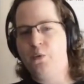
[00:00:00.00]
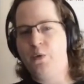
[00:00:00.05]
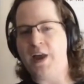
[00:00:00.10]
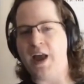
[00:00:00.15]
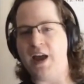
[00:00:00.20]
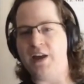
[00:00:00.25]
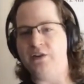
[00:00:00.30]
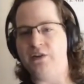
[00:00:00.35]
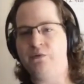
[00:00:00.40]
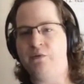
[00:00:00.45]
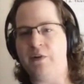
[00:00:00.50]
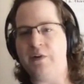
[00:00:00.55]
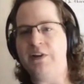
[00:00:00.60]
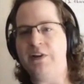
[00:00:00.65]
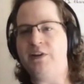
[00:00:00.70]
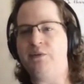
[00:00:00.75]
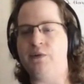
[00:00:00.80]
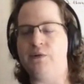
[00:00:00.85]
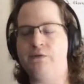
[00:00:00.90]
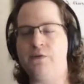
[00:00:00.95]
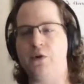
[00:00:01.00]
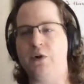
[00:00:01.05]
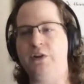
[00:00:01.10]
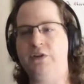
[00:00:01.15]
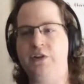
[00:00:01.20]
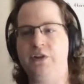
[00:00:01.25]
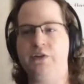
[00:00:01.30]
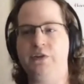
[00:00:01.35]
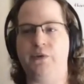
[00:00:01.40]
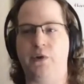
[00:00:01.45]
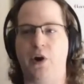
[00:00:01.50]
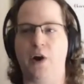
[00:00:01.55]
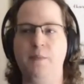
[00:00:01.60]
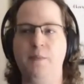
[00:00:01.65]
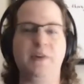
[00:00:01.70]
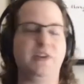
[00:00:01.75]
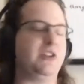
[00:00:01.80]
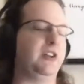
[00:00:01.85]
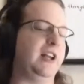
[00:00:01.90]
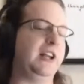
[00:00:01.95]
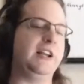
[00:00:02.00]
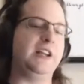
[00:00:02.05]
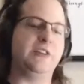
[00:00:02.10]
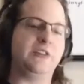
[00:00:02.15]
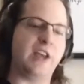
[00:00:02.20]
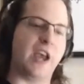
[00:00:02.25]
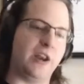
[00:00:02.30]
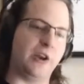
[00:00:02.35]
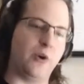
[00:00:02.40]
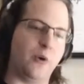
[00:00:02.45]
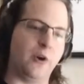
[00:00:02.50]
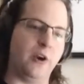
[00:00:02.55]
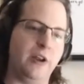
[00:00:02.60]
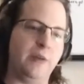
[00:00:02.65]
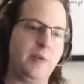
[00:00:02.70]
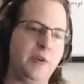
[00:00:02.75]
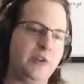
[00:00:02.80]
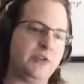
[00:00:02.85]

we had very different focuses for our miscellaneous category